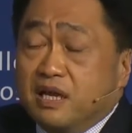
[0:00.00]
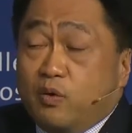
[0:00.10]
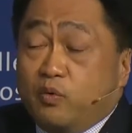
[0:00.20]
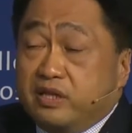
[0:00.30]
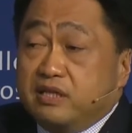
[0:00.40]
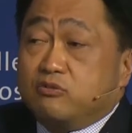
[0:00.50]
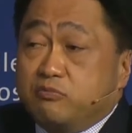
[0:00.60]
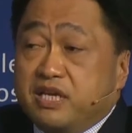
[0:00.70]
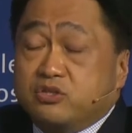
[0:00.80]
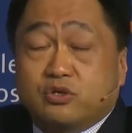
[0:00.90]
we need to
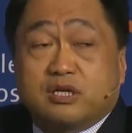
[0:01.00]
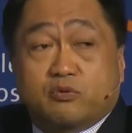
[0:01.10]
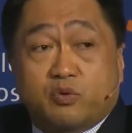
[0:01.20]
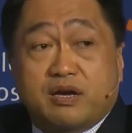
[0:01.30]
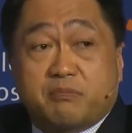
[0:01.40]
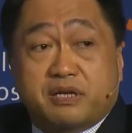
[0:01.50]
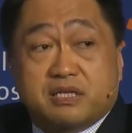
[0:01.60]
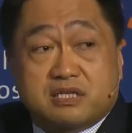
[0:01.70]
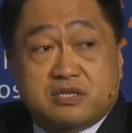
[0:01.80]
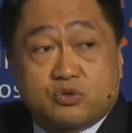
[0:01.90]
make sure that we have an
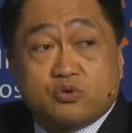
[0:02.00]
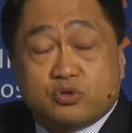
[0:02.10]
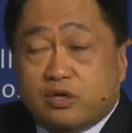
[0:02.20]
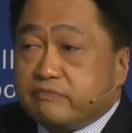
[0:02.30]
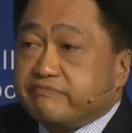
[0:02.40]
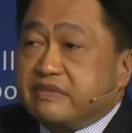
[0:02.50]
institution